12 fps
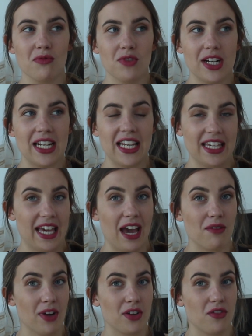really
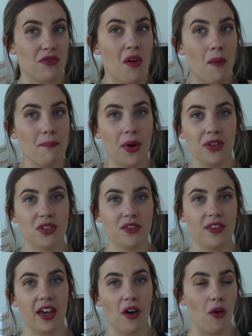get rid of most
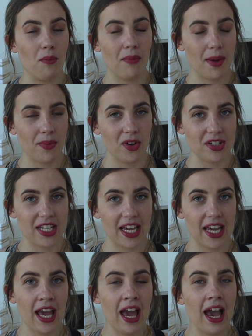of it on my
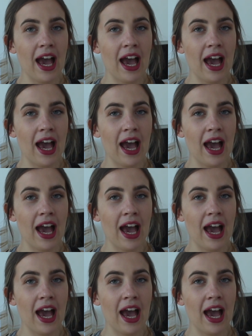body.